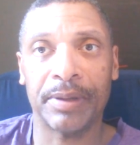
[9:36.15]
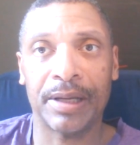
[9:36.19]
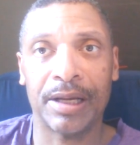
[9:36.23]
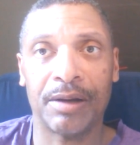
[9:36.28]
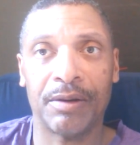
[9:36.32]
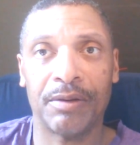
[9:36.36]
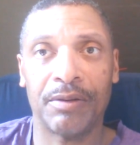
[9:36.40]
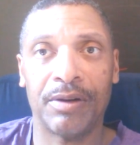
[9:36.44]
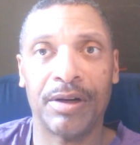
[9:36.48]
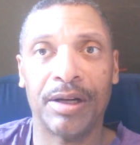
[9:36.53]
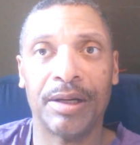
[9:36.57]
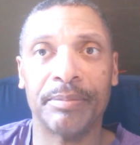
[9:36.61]

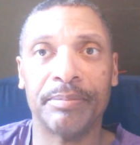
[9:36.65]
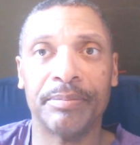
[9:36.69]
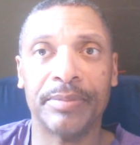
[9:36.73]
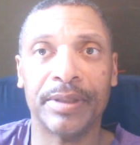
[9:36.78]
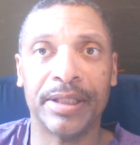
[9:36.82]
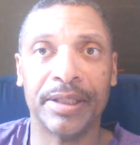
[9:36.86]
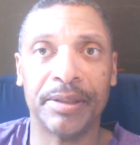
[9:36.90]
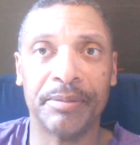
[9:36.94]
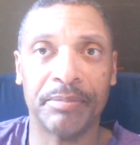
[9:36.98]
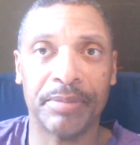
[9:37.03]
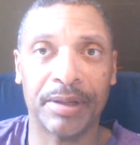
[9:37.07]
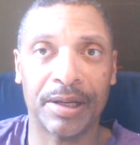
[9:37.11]
power up
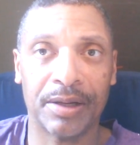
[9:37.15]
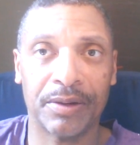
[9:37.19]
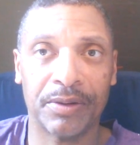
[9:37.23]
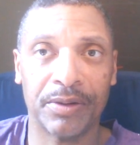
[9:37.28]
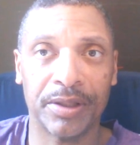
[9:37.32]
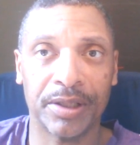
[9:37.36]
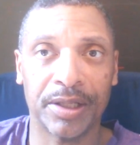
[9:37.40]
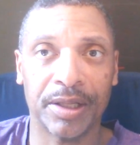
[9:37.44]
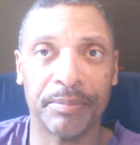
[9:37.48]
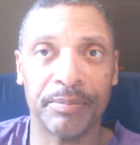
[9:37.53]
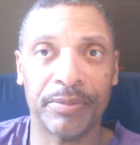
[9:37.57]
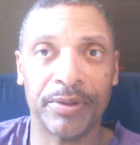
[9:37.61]
and
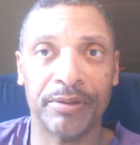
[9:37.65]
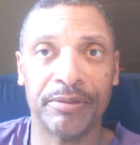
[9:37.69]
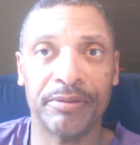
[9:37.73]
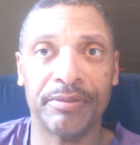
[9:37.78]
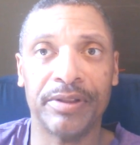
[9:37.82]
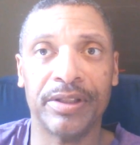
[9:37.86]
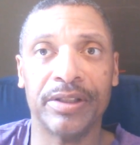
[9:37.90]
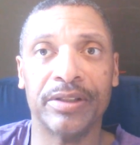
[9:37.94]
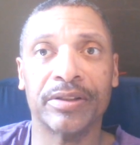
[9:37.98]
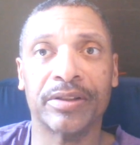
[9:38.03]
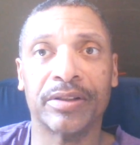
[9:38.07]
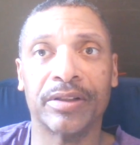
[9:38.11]
powering up your
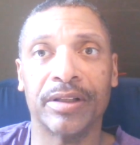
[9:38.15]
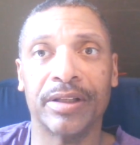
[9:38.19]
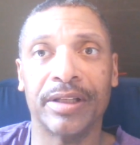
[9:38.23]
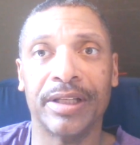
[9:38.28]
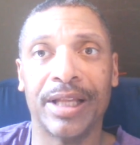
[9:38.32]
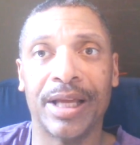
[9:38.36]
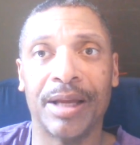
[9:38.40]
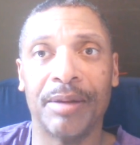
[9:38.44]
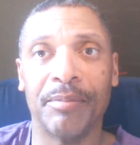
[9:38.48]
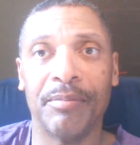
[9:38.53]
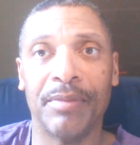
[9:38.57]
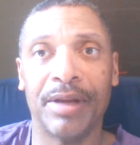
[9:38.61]
vehicle in
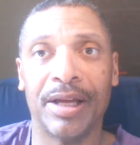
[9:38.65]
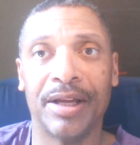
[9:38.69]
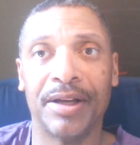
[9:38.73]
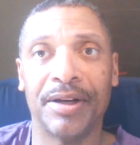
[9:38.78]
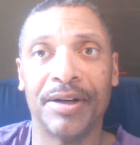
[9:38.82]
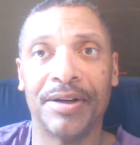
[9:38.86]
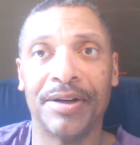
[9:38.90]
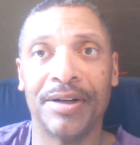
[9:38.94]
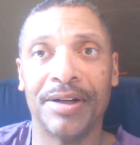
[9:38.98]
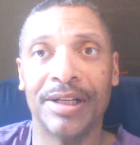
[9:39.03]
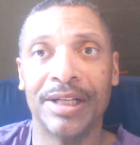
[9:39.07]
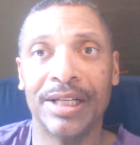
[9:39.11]
that
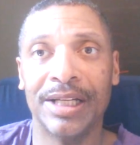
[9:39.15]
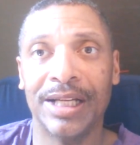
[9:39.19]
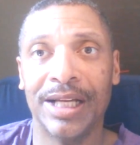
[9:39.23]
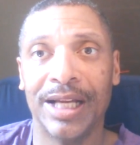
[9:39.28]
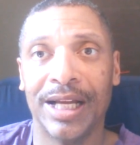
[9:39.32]
manner,